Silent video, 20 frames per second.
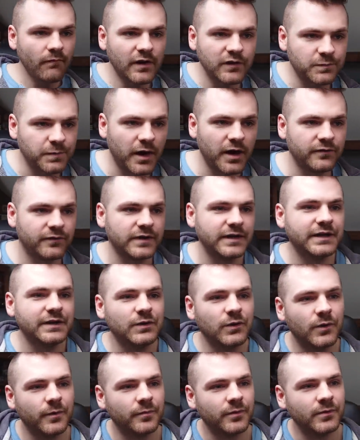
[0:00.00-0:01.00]
It's perfectly
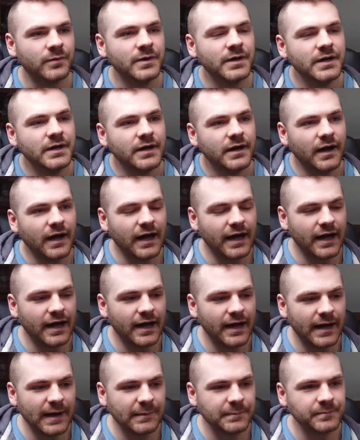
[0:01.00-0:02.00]
normal.
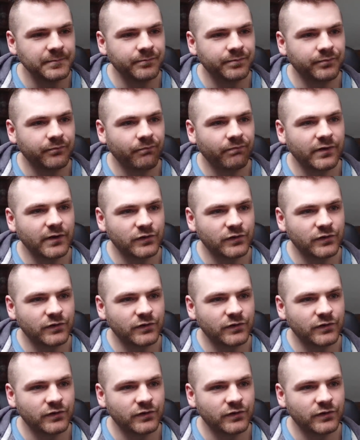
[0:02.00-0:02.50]
In